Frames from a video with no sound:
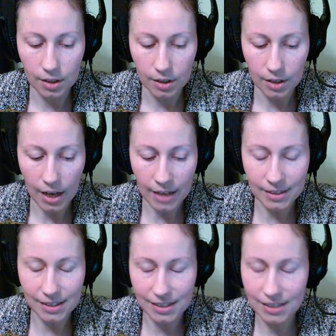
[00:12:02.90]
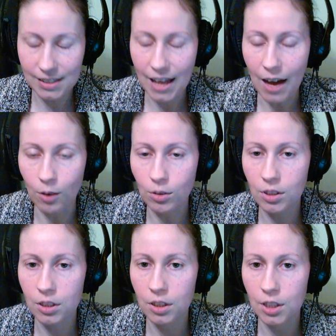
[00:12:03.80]
as a scout,
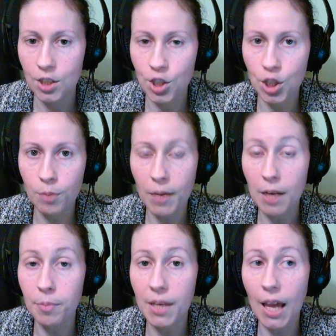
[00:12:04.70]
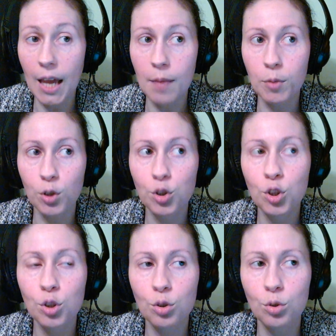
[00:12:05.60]
she might be able
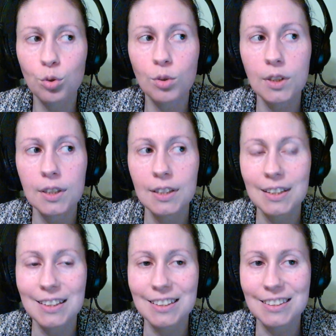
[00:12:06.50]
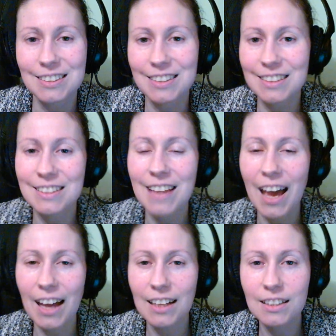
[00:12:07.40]
to
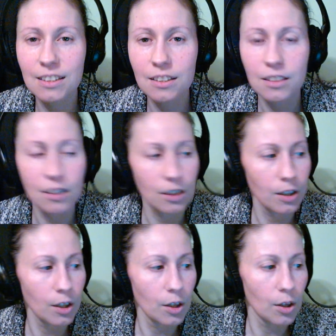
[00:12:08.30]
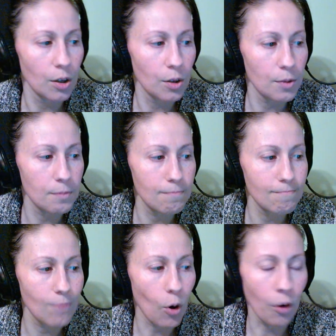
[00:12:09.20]
detect
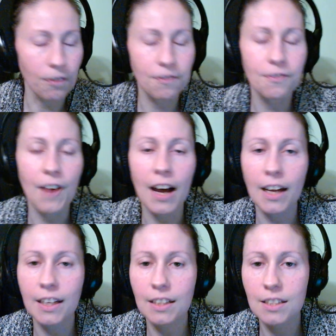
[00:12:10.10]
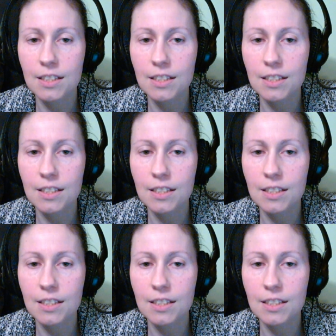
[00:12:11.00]
or find